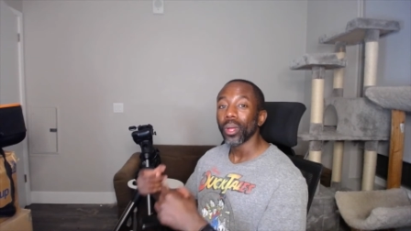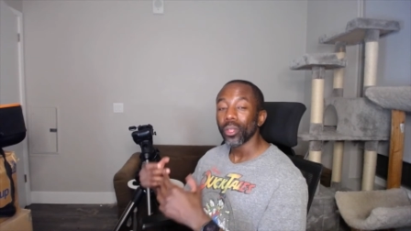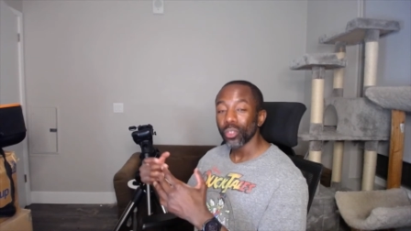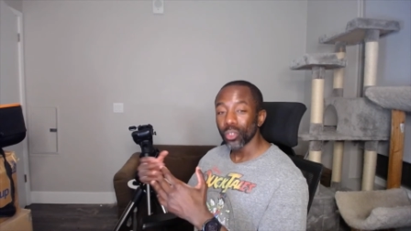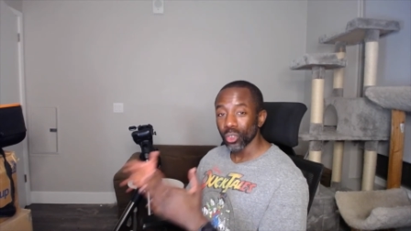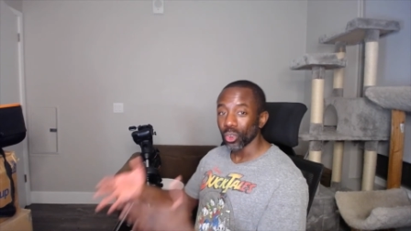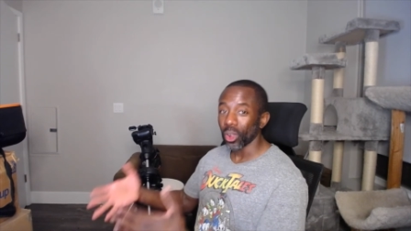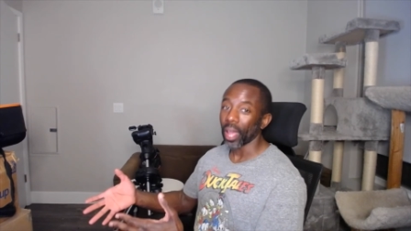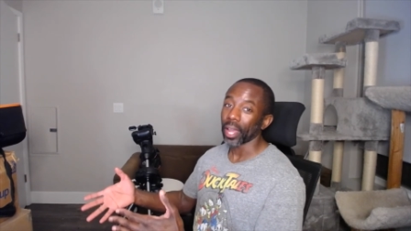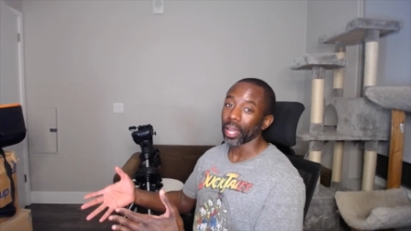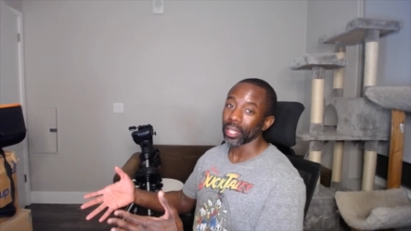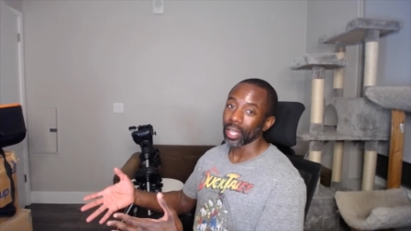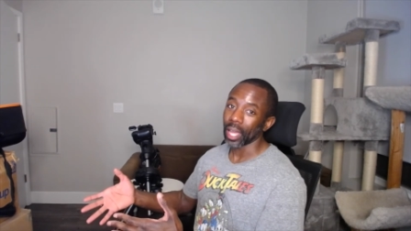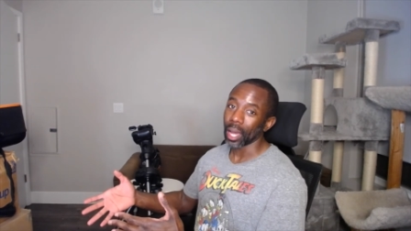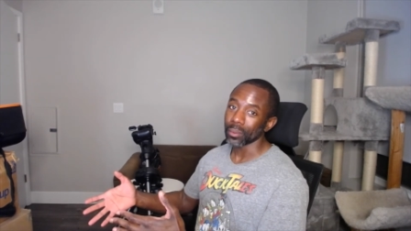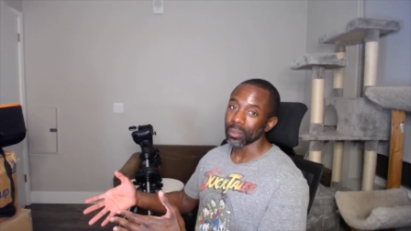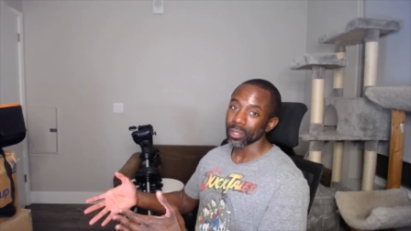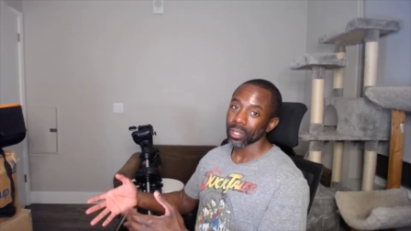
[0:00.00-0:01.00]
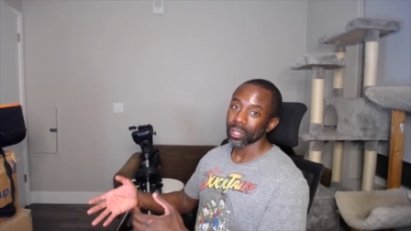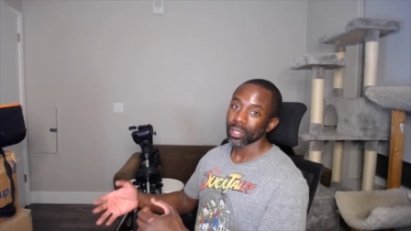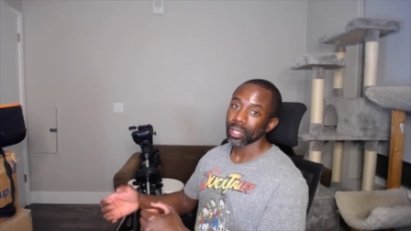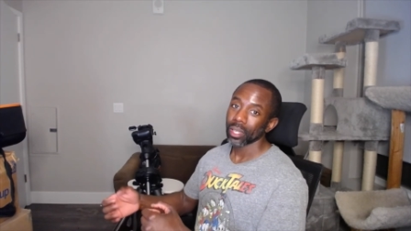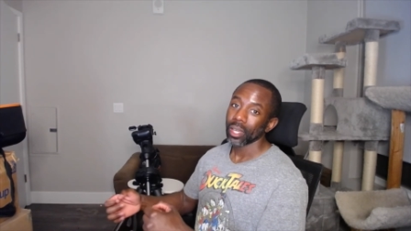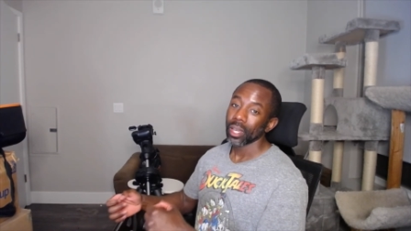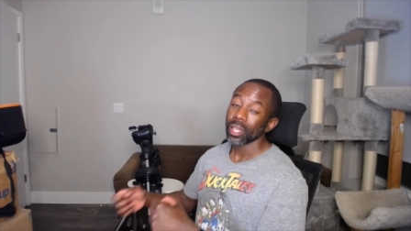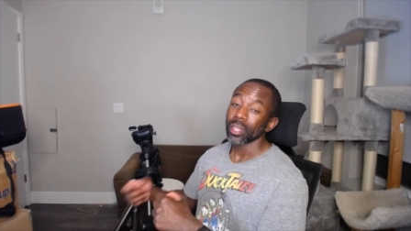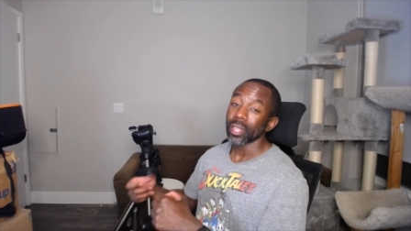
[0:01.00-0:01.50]
track an object.
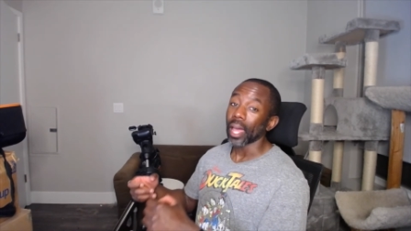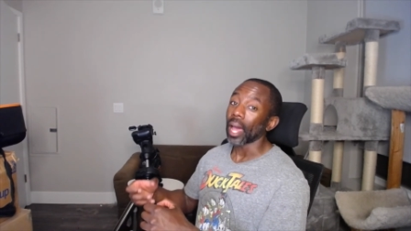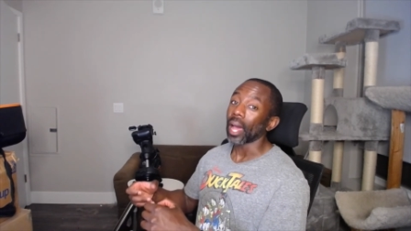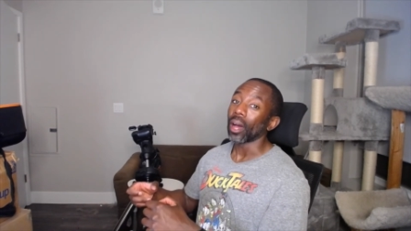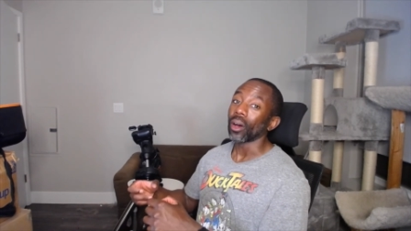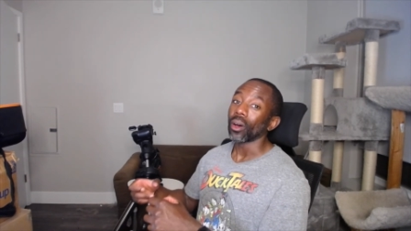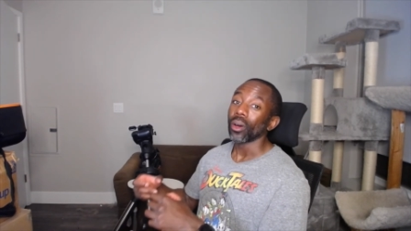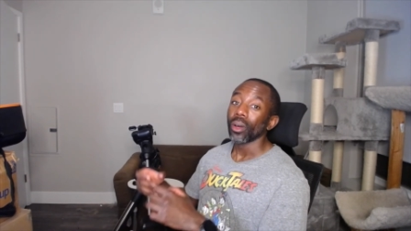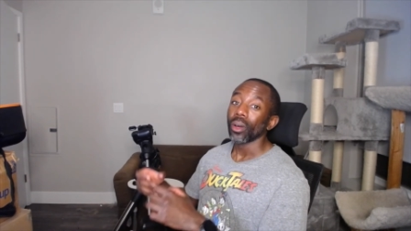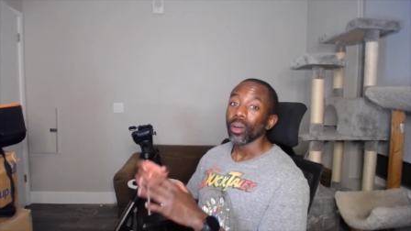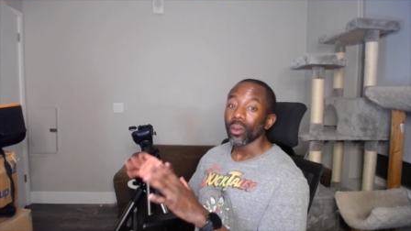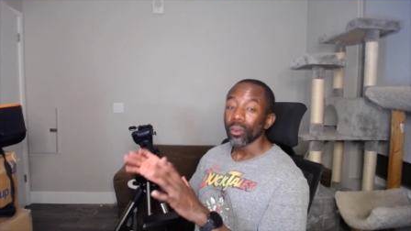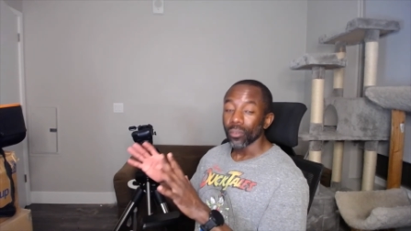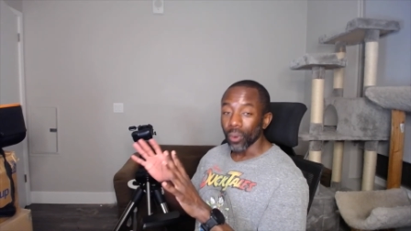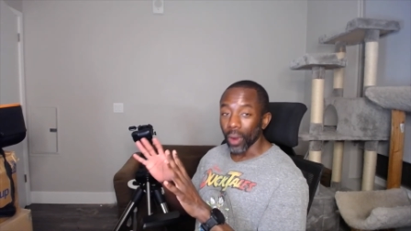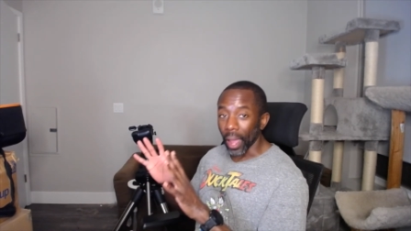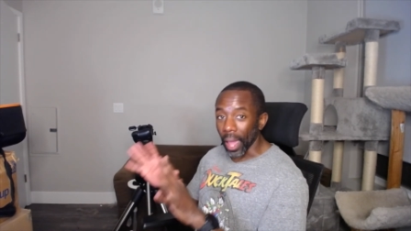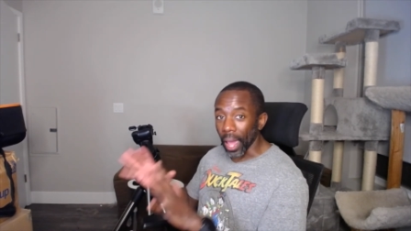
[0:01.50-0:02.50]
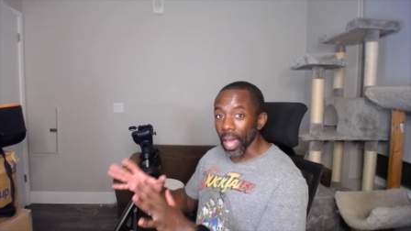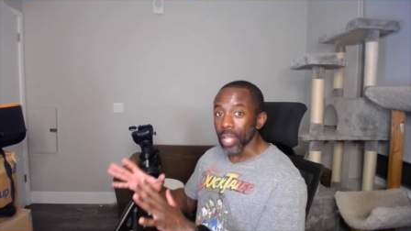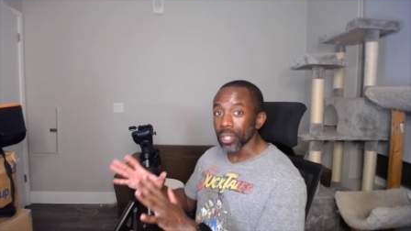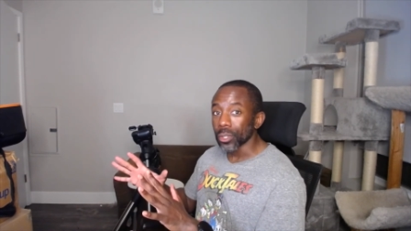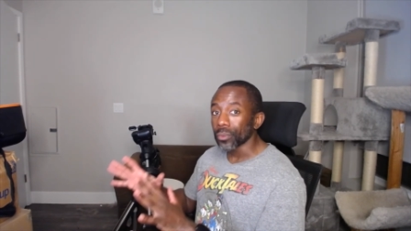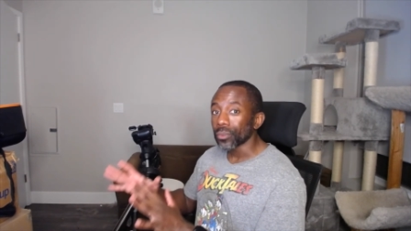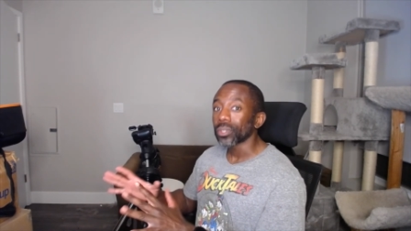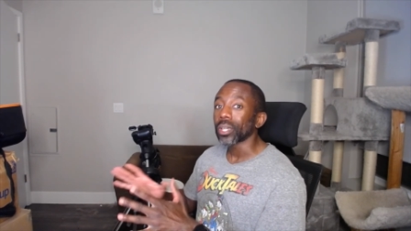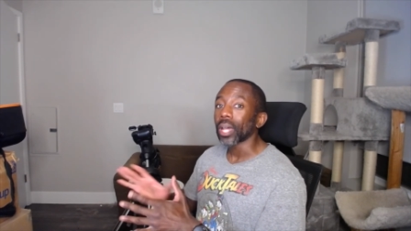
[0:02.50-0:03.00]
Now, for
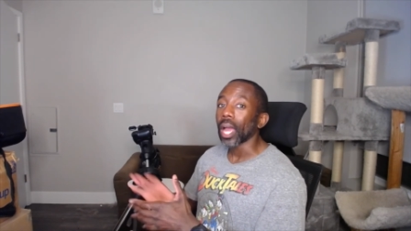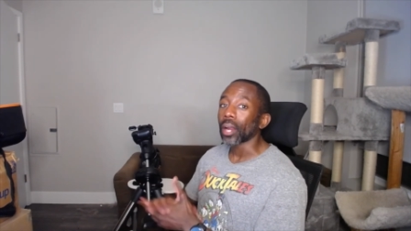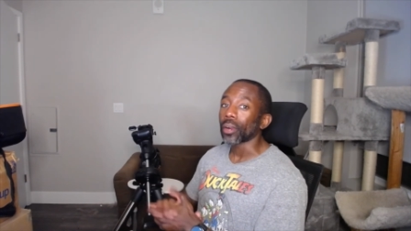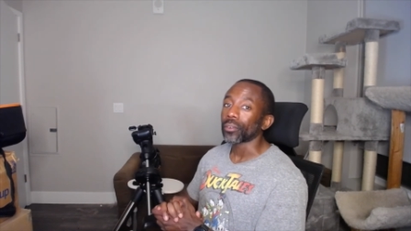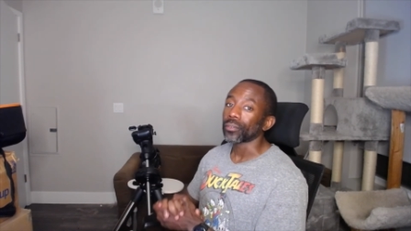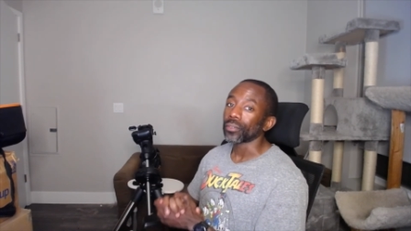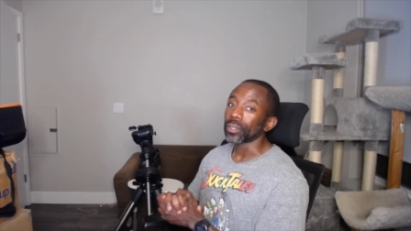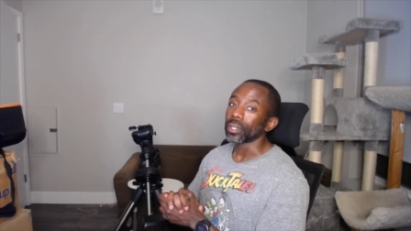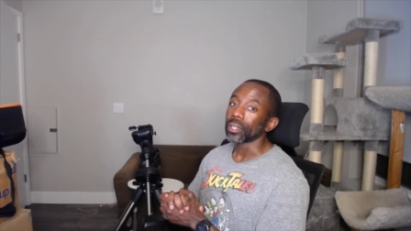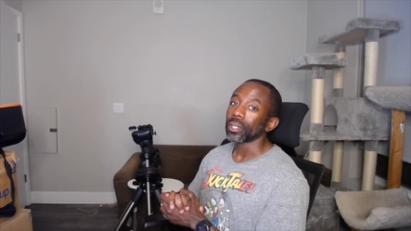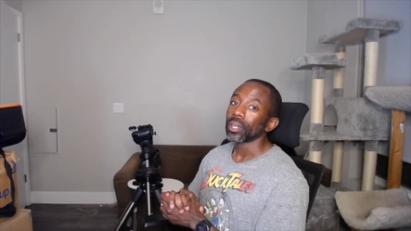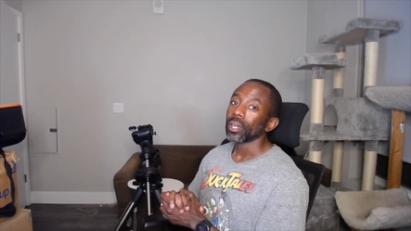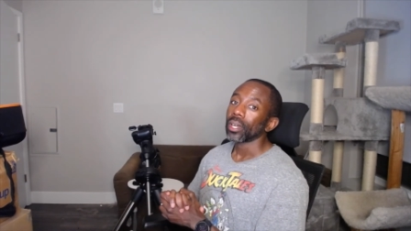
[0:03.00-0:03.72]
astrophotography,